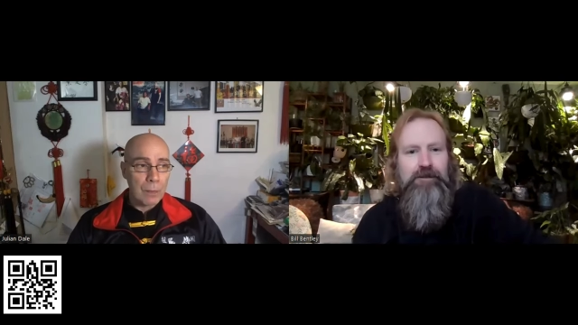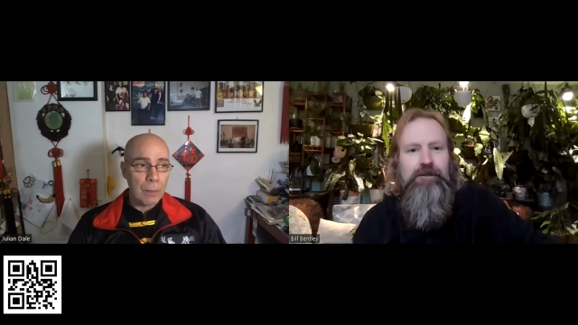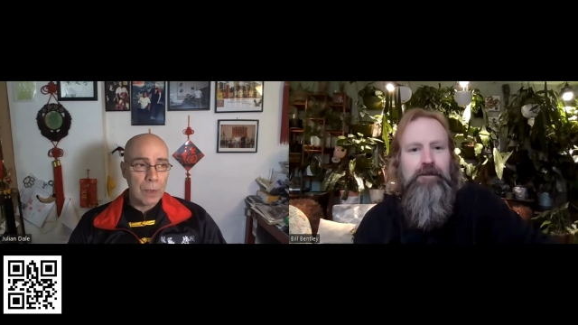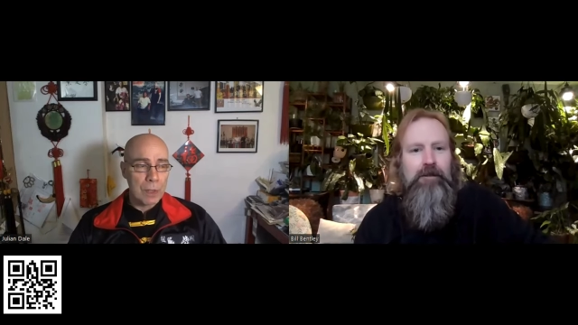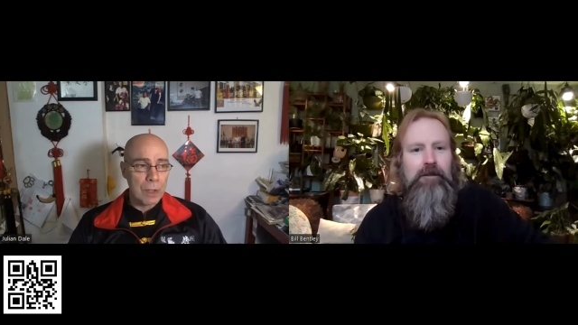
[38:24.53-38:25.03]

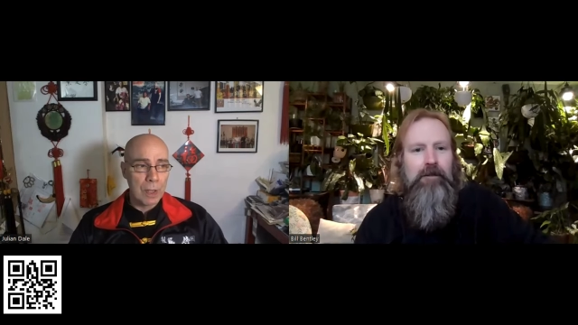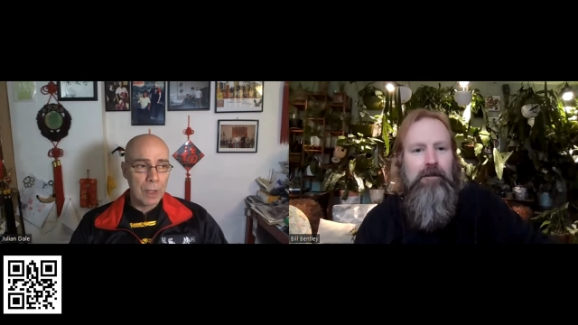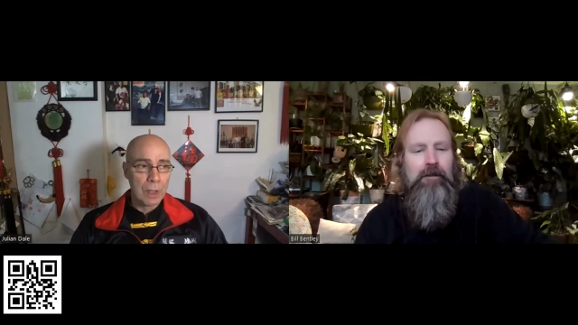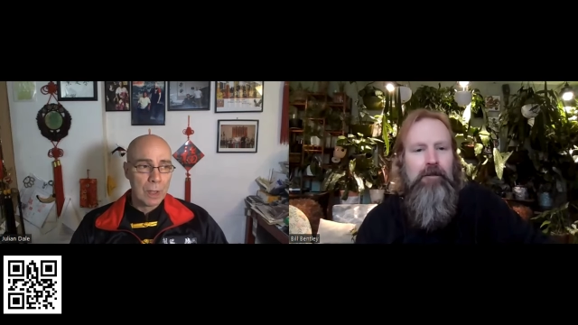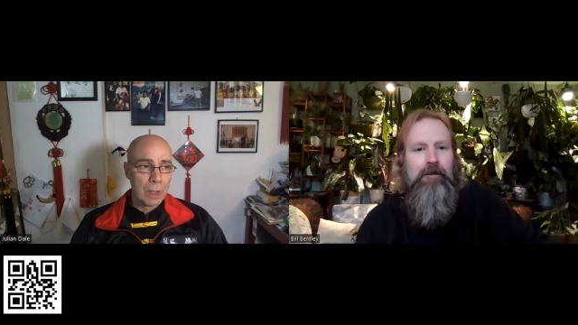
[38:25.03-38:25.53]
Speaker 1: which
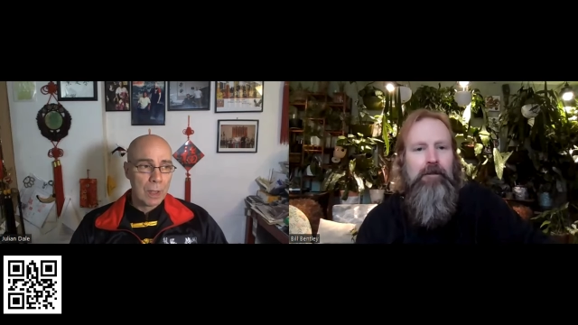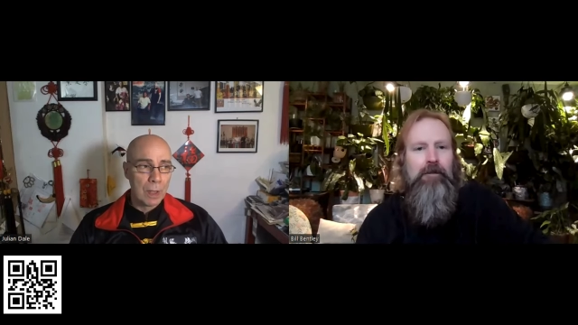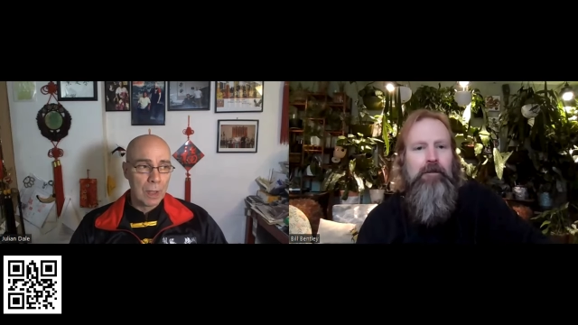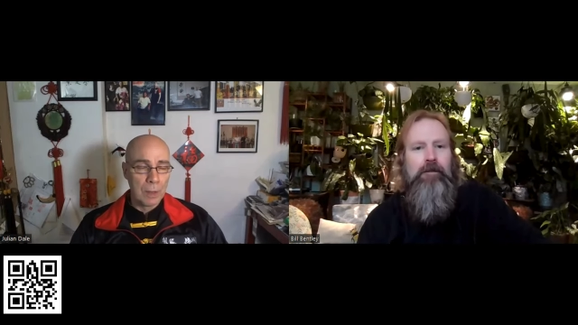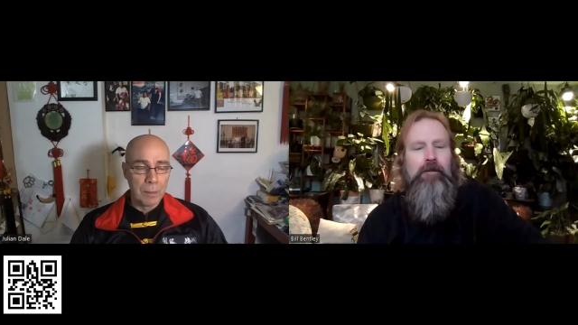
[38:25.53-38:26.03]
uh,
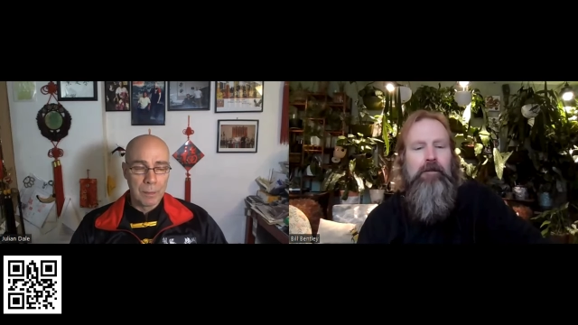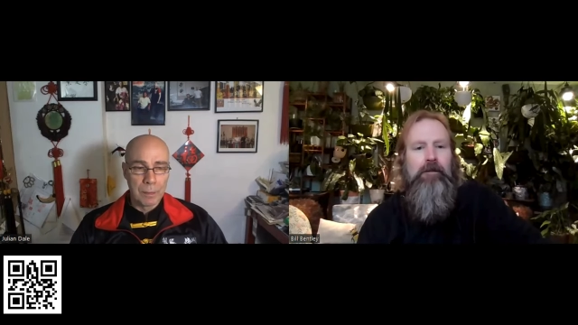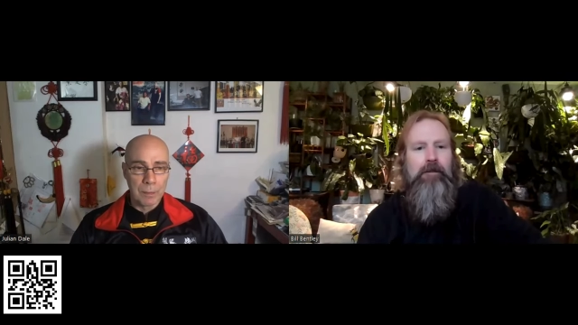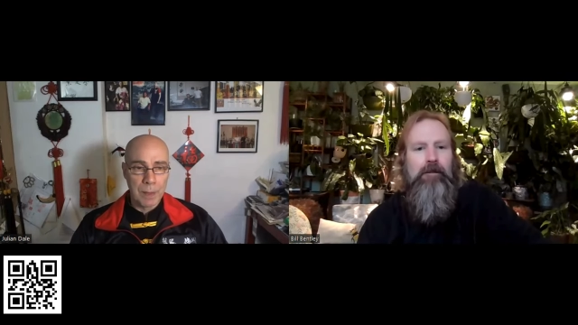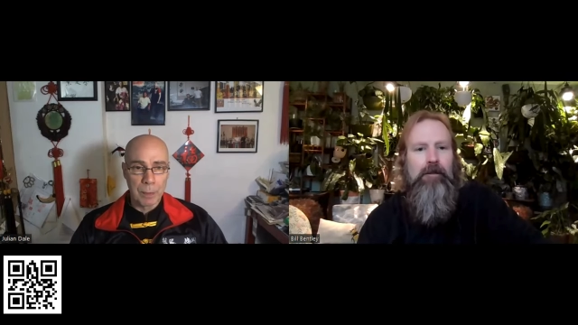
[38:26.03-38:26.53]

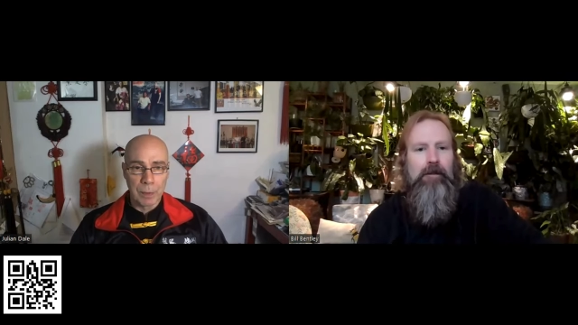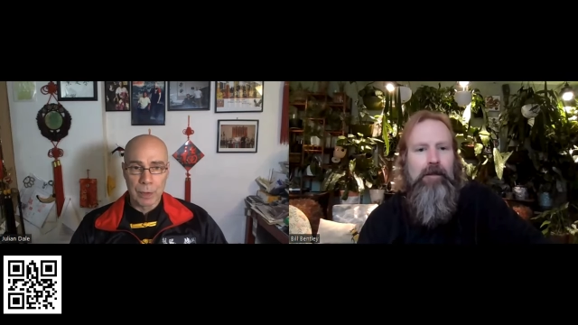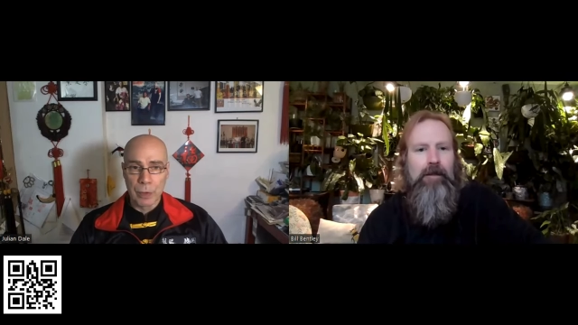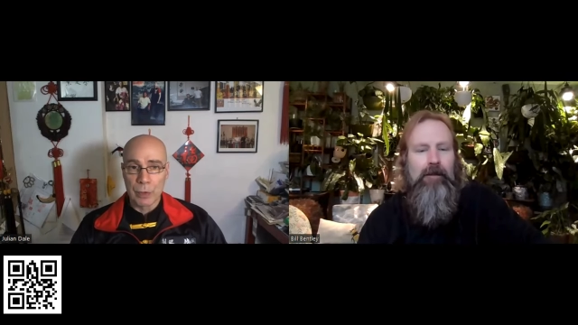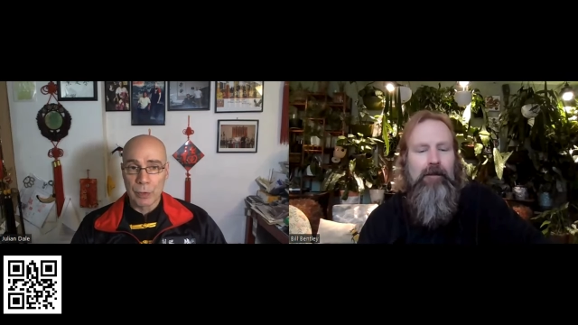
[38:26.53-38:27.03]
um, people
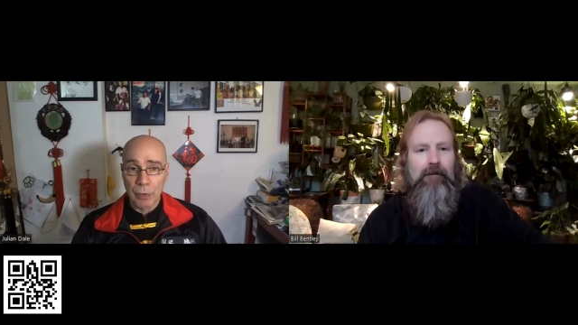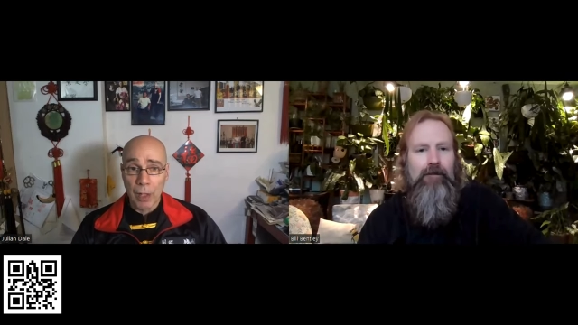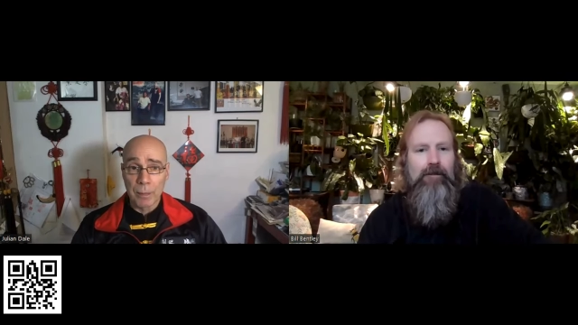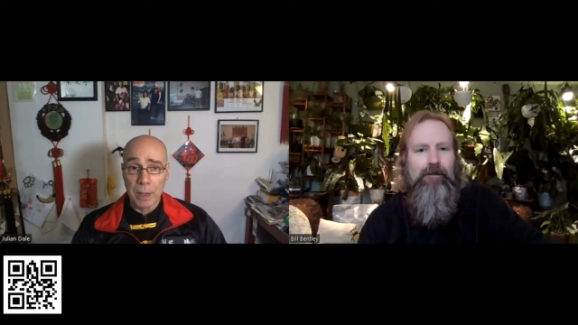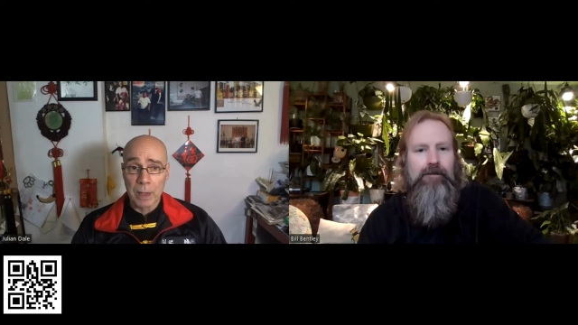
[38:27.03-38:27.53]
can use to
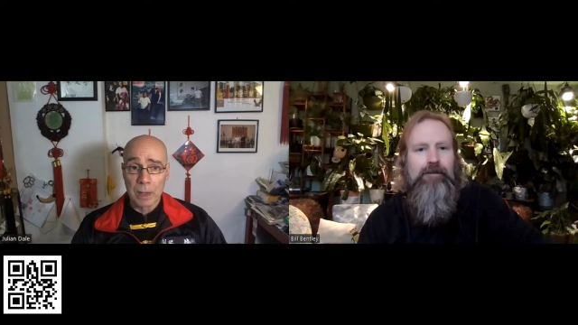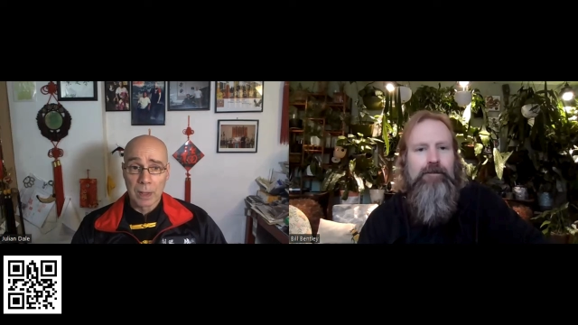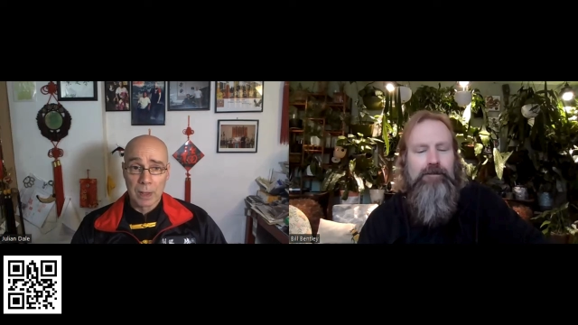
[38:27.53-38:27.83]
find me.